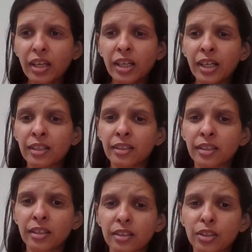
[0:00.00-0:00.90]
And
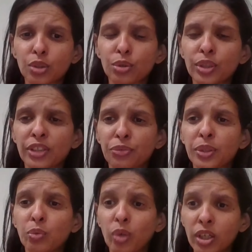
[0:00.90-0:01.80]
so if
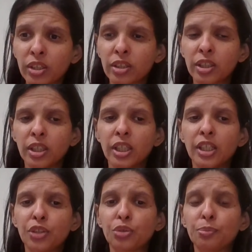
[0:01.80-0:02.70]
we want
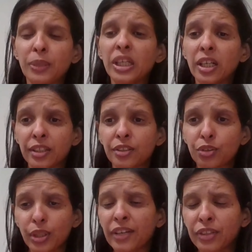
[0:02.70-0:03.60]
to
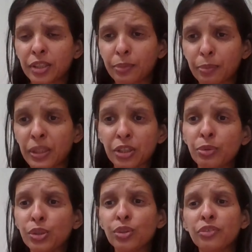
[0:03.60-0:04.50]
have ultimate
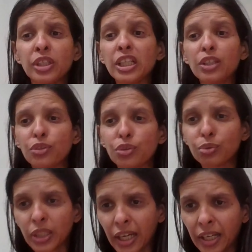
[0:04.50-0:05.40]
pleasure, we don't even need to
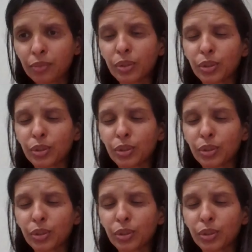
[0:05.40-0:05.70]
do that.